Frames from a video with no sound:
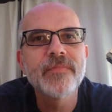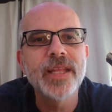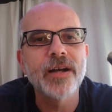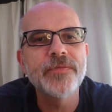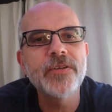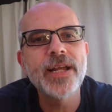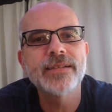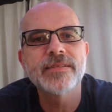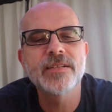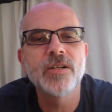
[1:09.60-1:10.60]
Now, a few
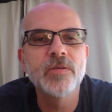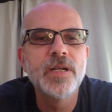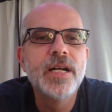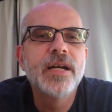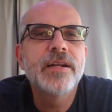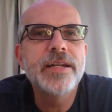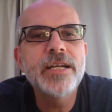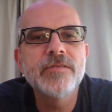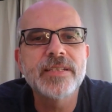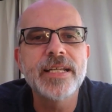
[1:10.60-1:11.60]
days ago,
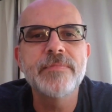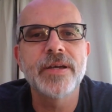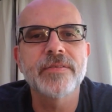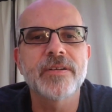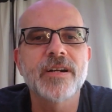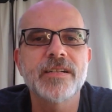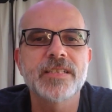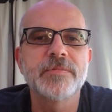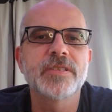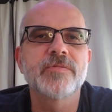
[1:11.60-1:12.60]
Neos emailed their
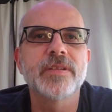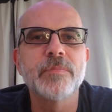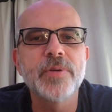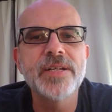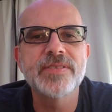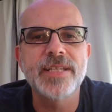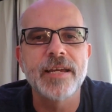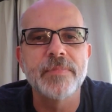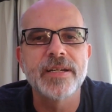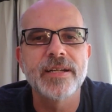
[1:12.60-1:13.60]
customers with a brief
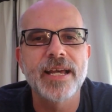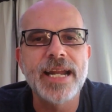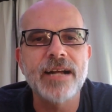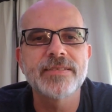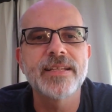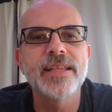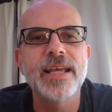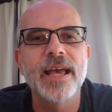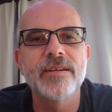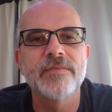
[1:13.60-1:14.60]
statement announcing
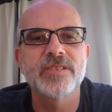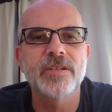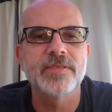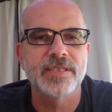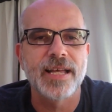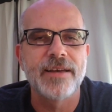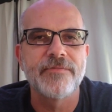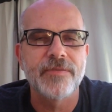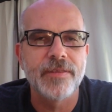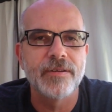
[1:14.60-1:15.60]
the end of service
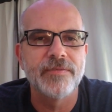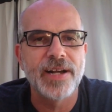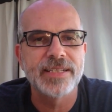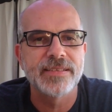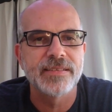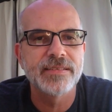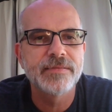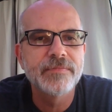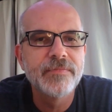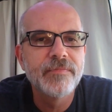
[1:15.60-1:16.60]
life for their
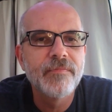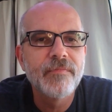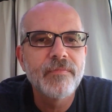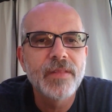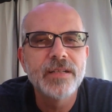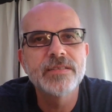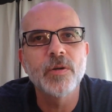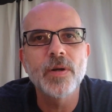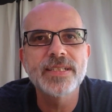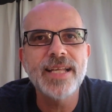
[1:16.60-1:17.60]
devices.
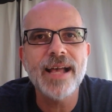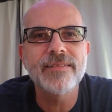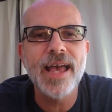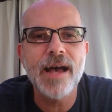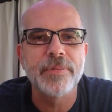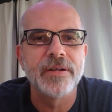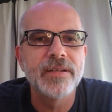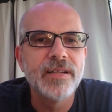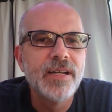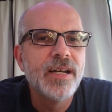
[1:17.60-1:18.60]
So, what exactly
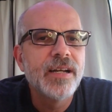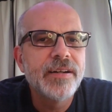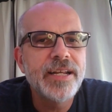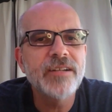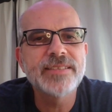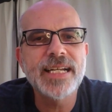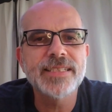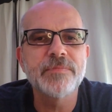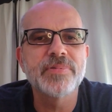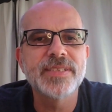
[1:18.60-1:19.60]
happened? Neos
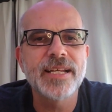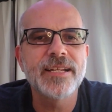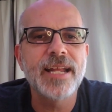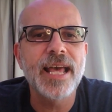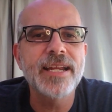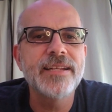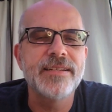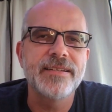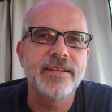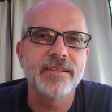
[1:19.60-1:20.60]
hasn't presented any
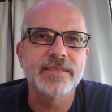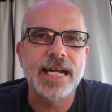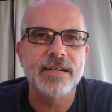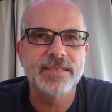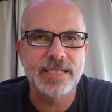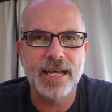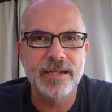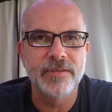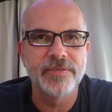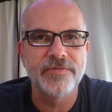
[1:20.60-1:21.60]
details
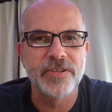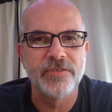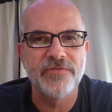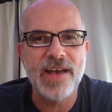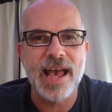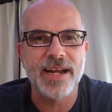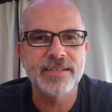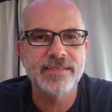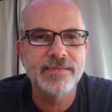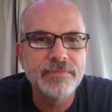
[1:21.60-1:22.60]
outside of a few
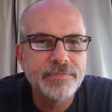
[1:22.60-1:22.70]
facts.